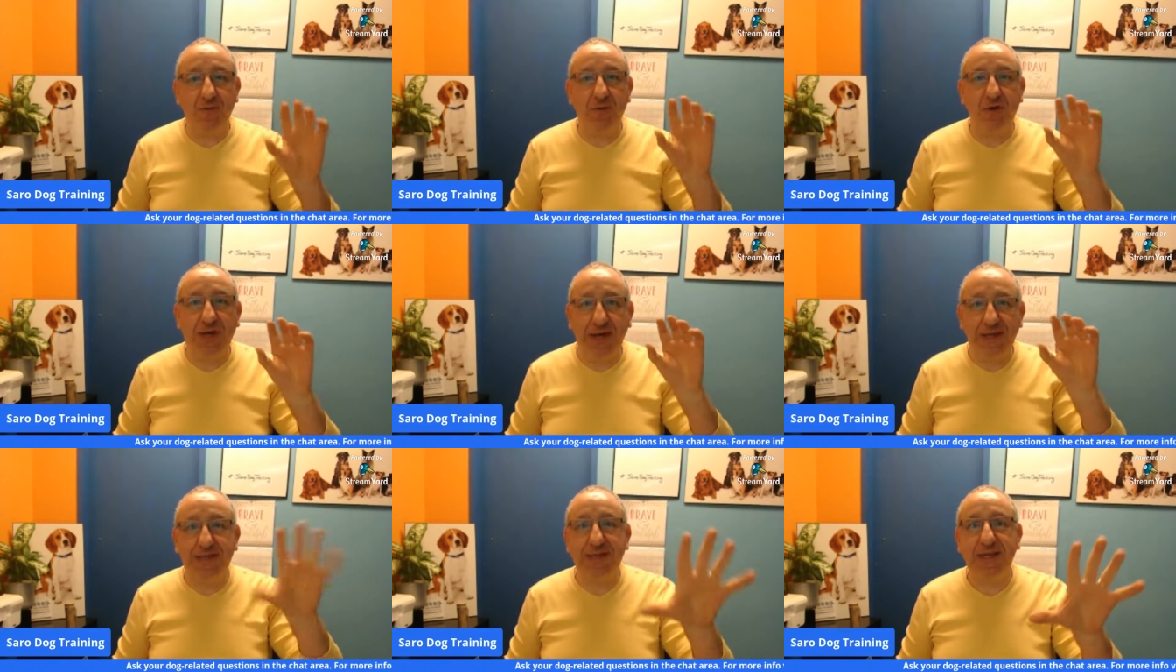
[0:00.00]
You
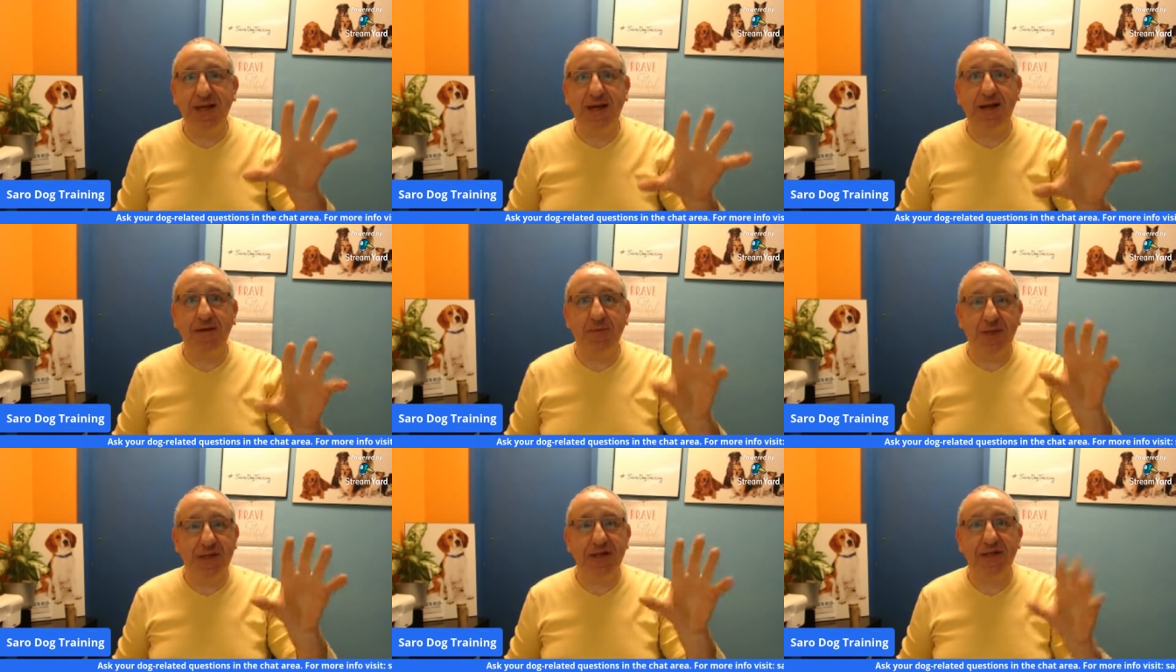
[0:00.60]
can
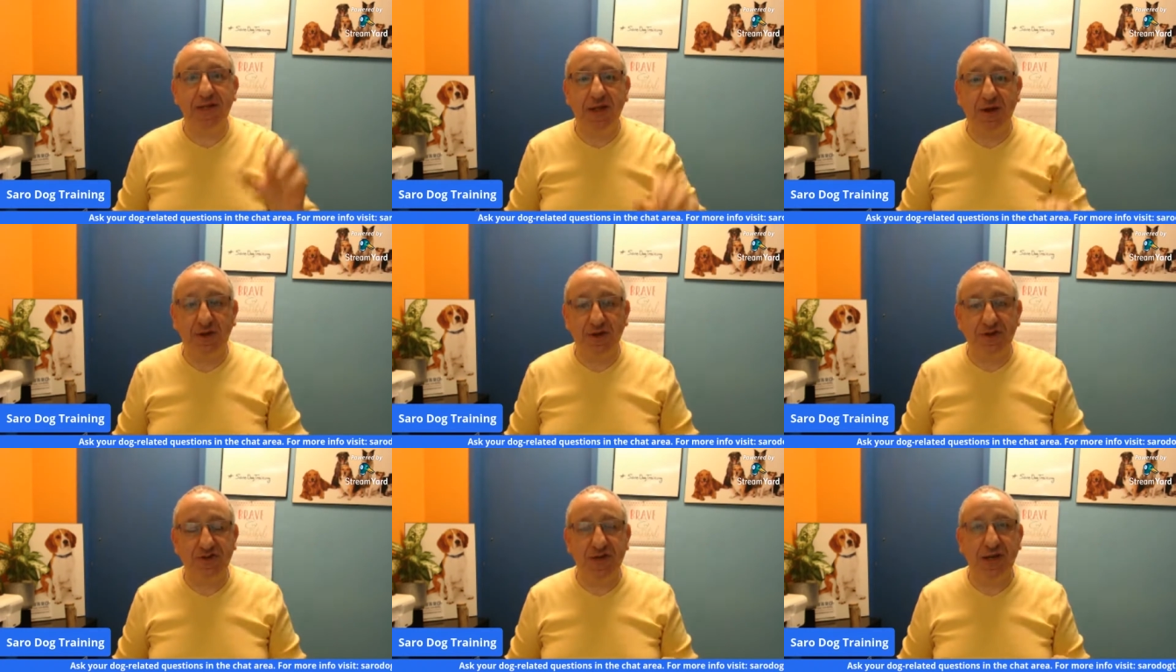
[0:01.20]
tell whether they
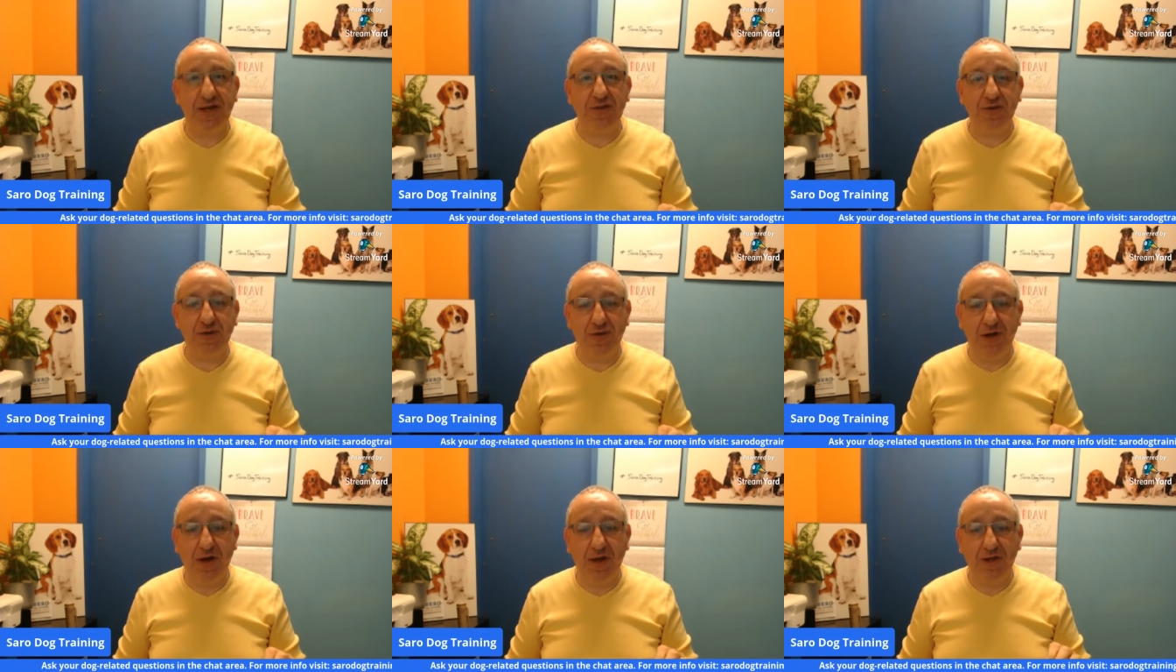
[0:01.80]
are trained or
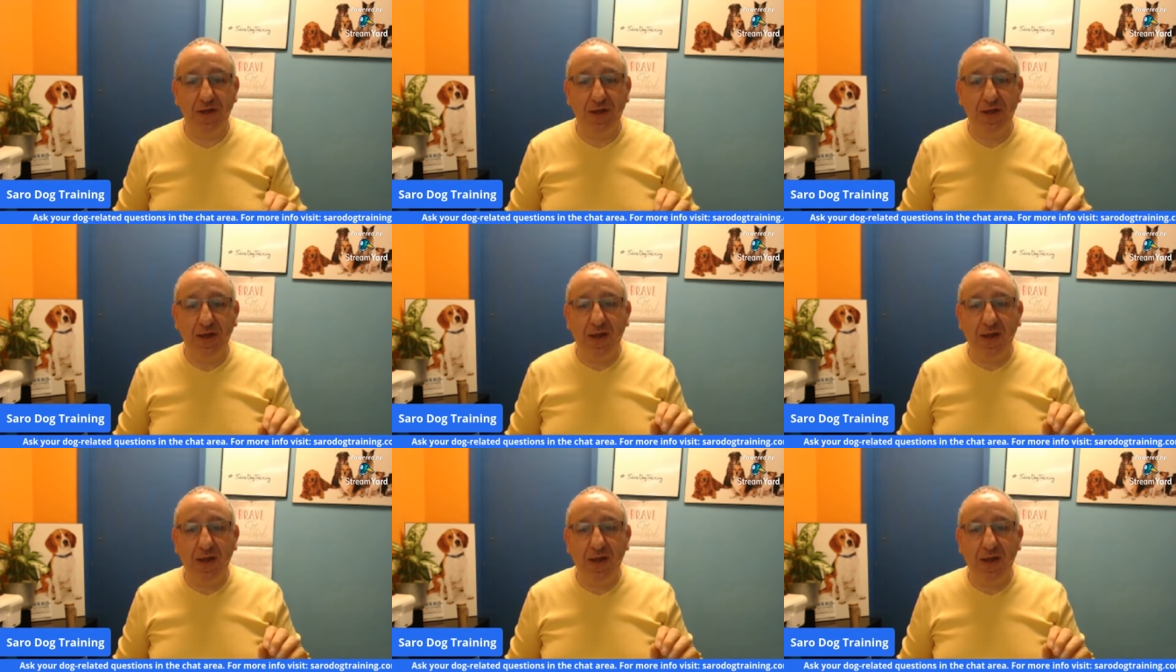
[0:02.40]
not.